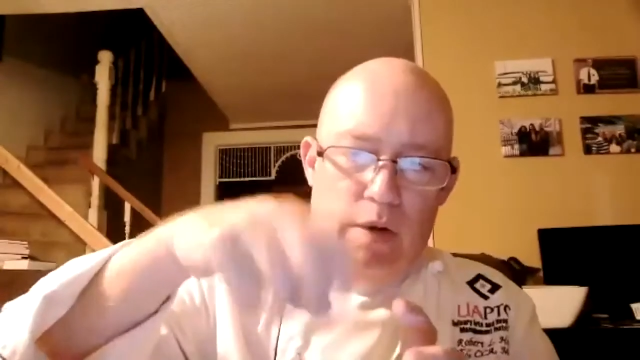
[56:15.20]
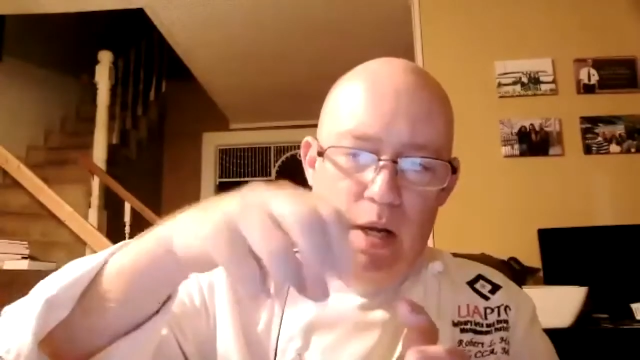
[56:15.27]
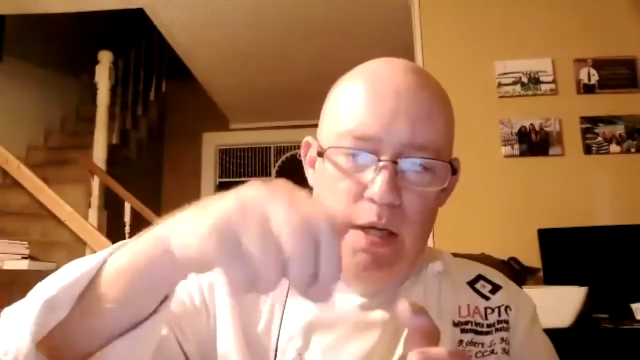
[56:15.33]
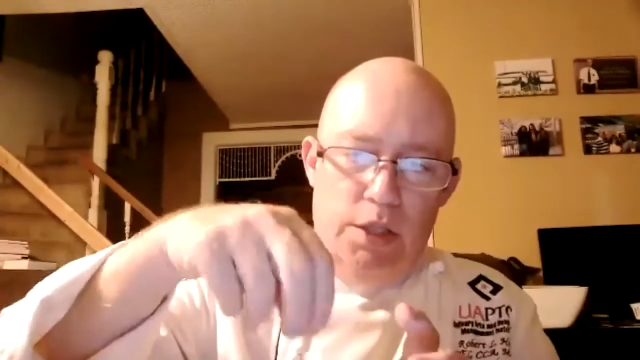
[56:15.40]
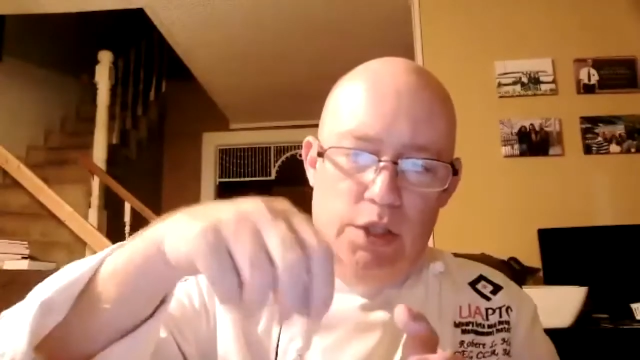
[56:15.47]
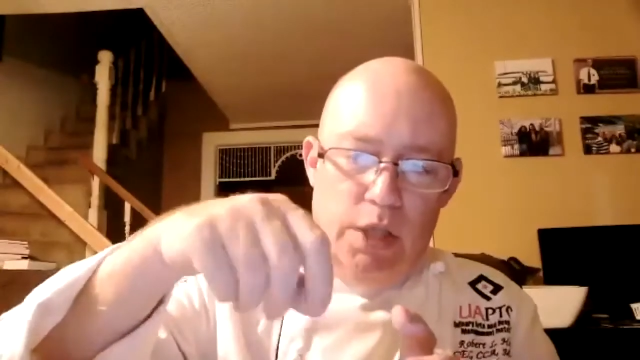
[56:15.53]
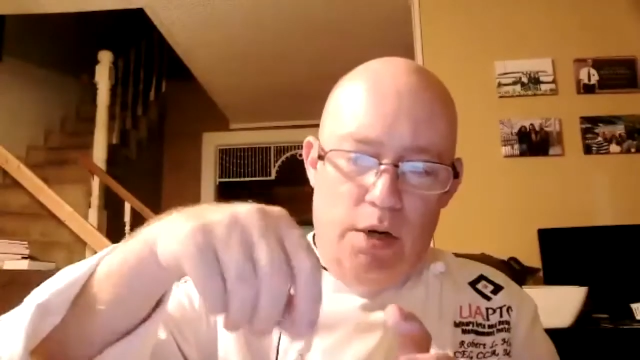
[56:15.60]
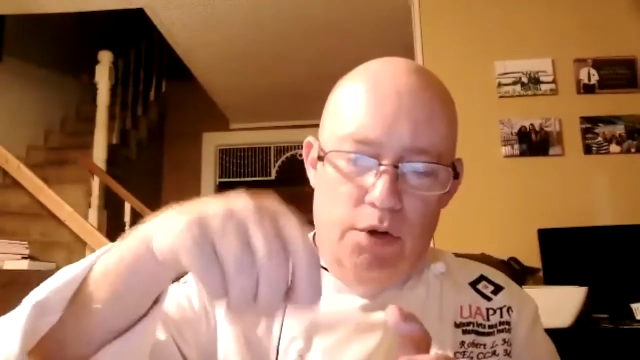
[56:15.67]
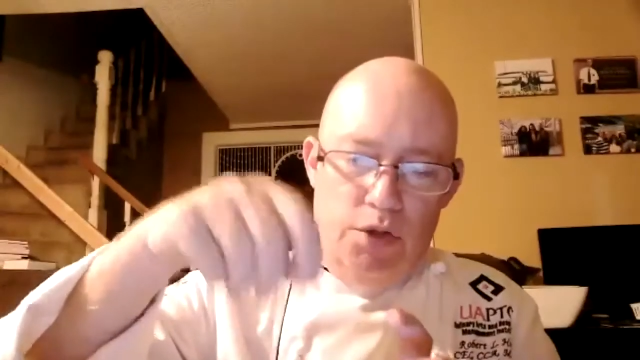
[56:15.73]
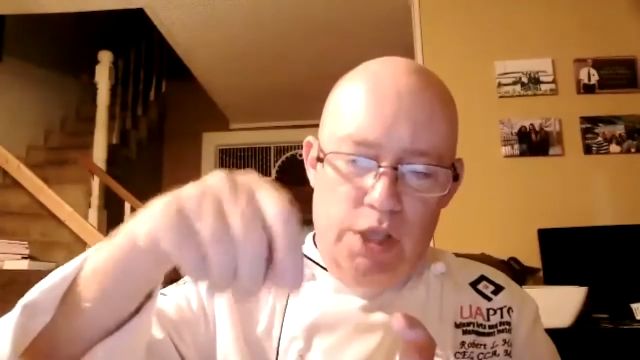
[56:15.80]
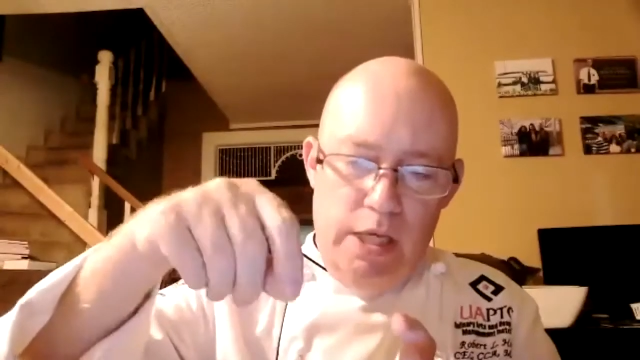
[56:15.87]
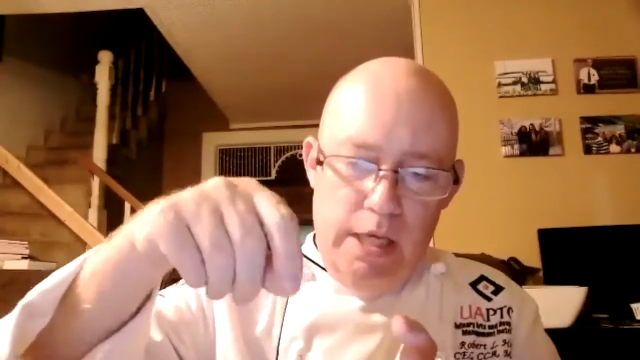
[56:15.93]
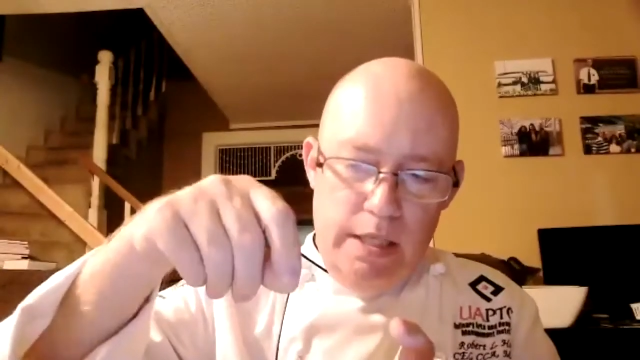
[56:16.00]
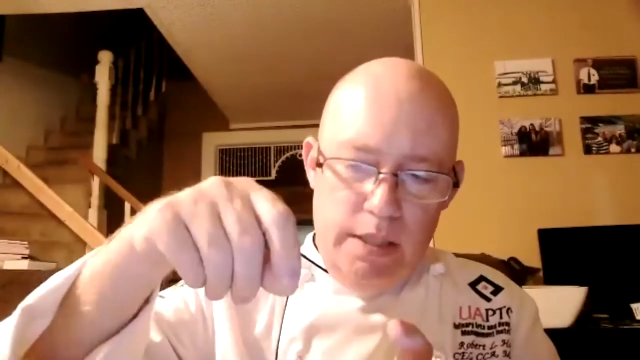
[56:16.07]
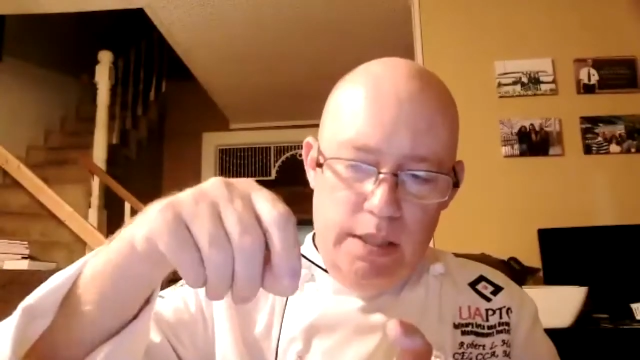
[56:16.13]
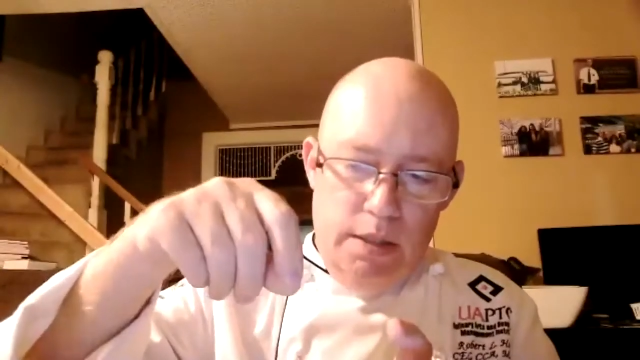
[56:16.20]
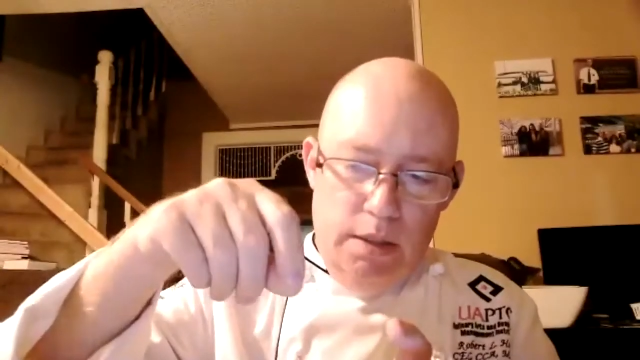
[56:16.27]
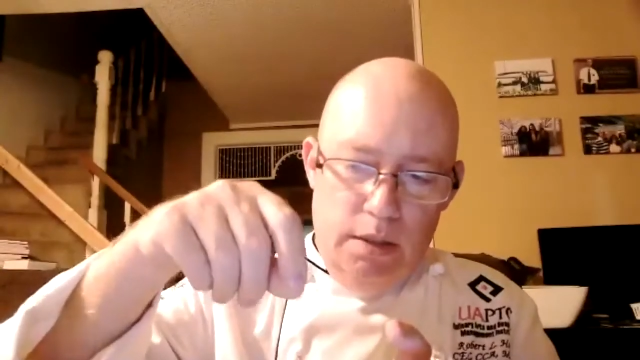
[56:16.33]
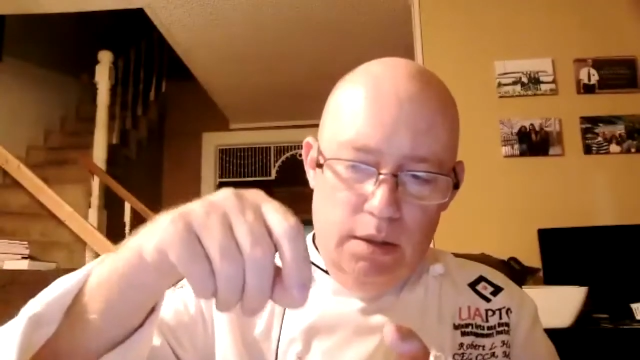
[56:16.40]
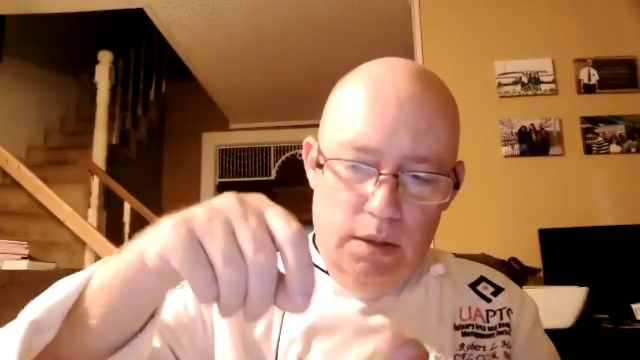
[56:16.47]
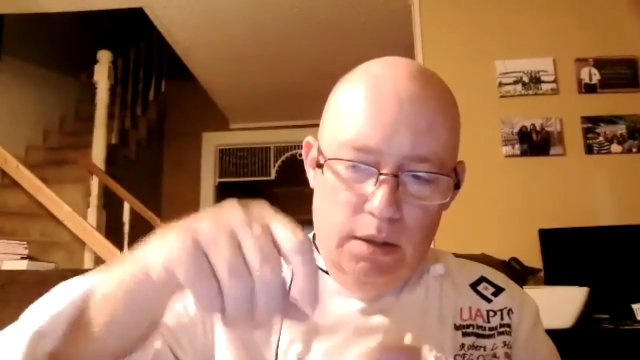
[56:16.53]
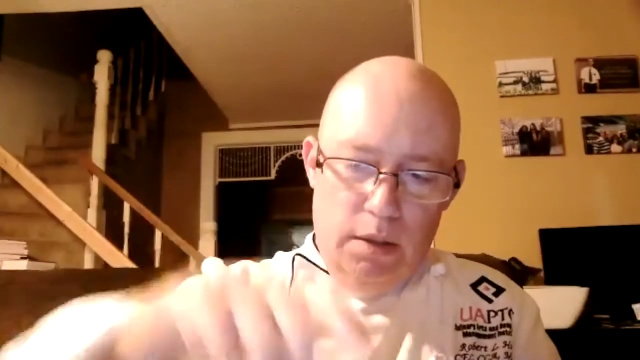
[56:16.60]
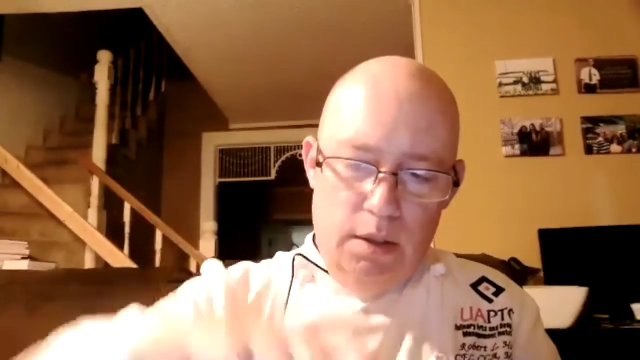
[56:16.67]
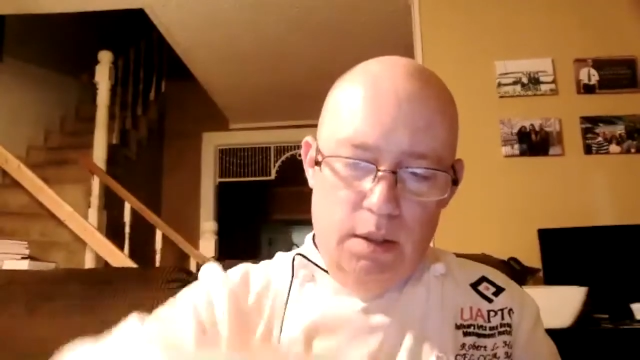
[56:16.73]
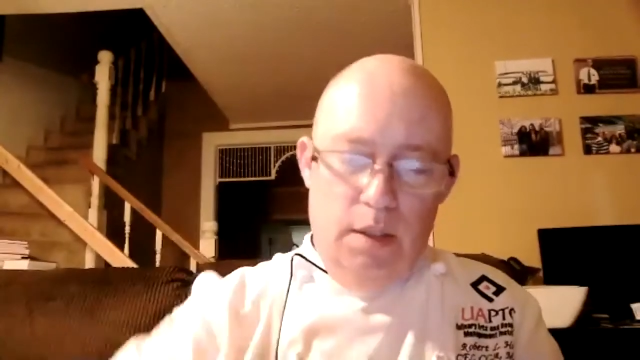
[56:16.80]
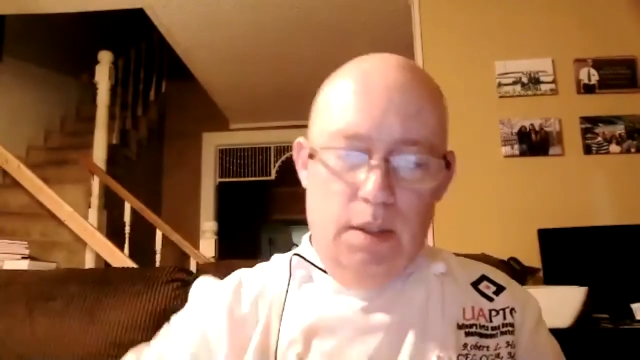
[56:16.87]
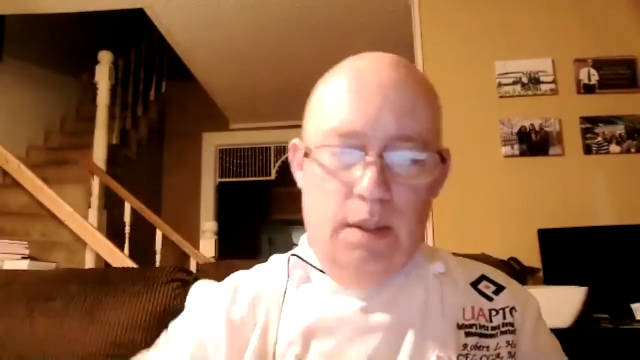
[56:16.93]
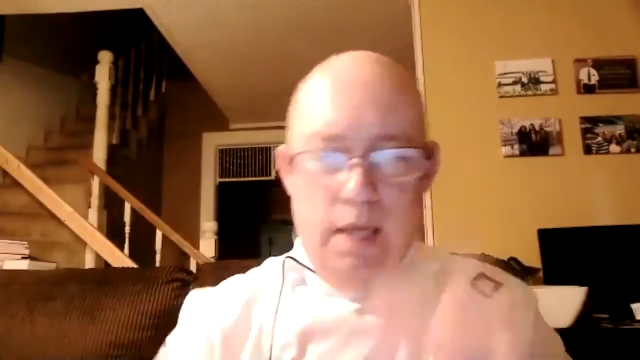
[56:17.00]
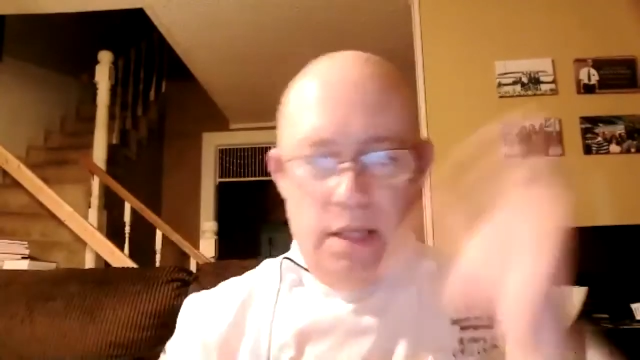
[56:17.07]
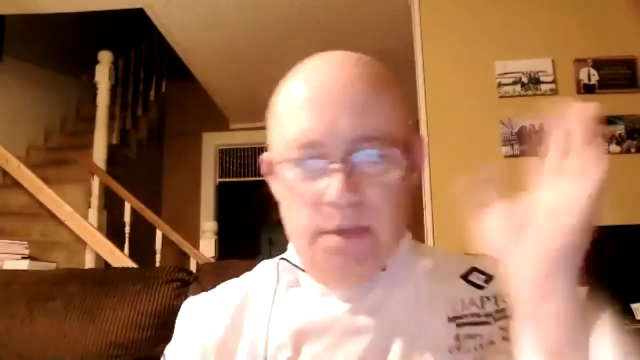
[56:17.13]
shredded cheddar cheese,
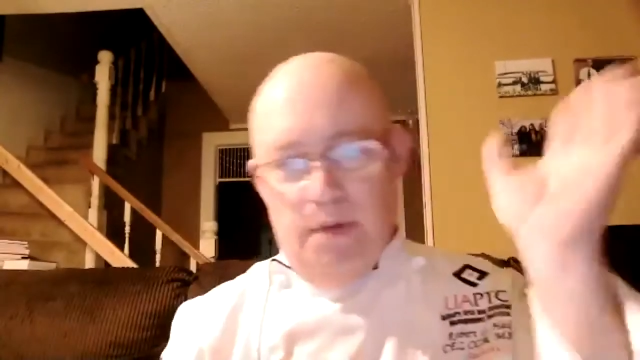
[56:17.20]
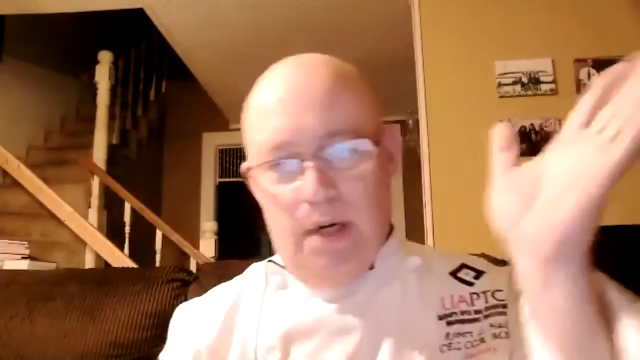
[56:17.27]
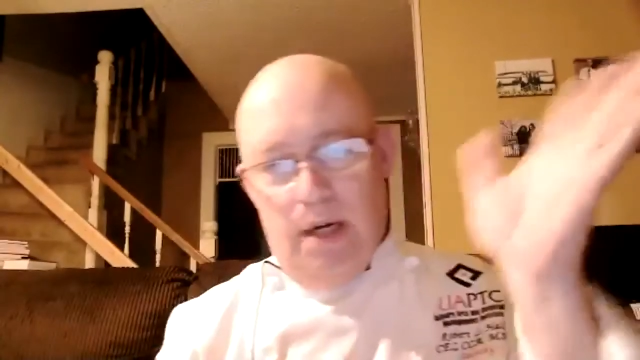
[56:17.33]
that's